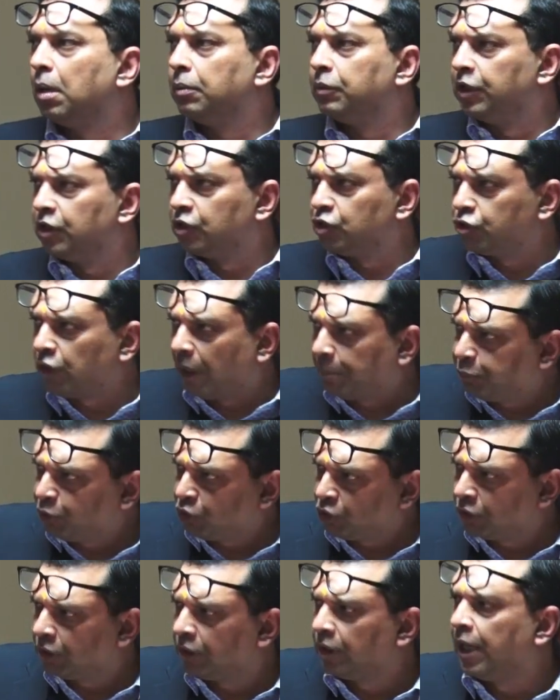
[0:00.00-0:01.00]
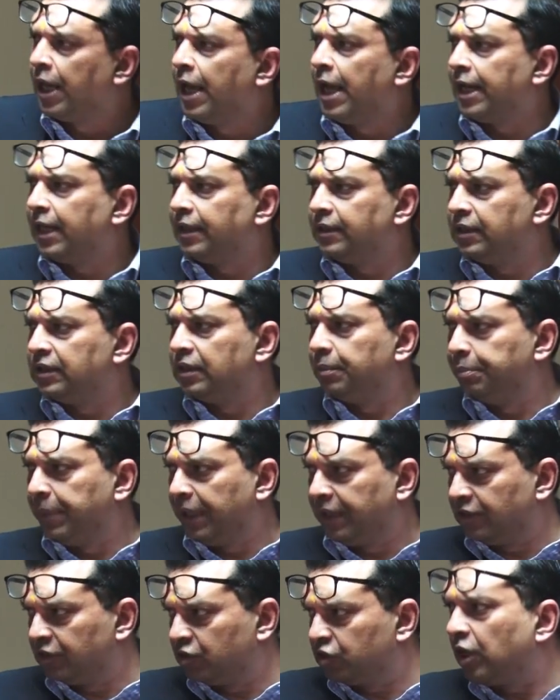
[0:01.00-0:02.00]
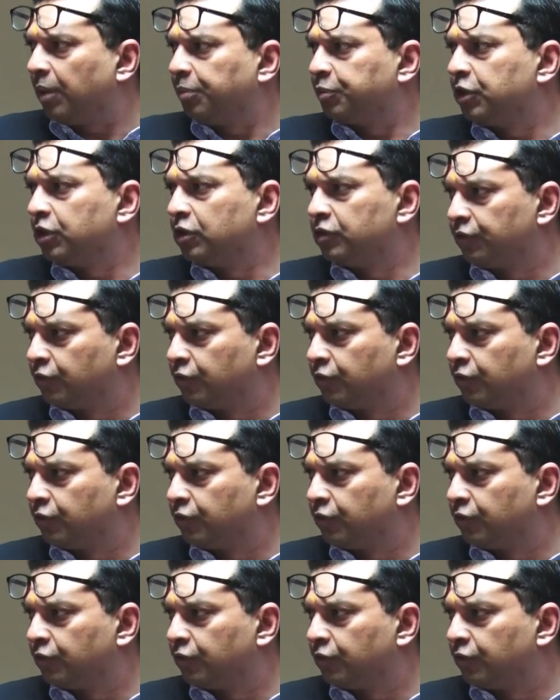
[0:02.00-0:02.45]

disruption, and I think the big disruption is,